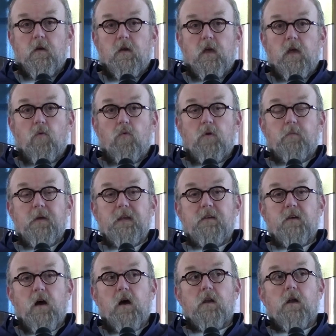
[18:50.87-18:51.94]
It would be
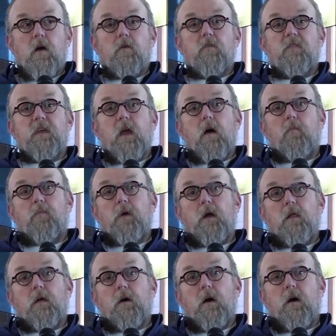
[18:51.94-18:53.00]
done under the
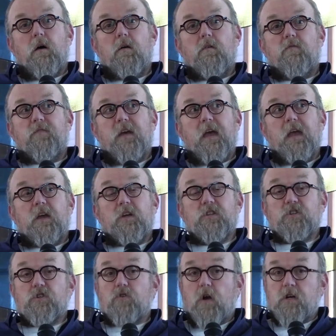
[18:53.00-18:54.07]
umbrella of a
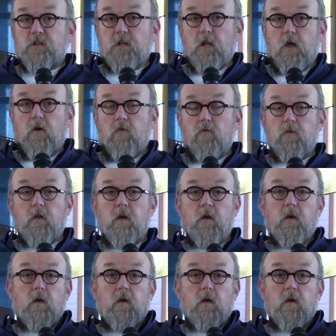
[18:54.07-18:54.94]
construction loan,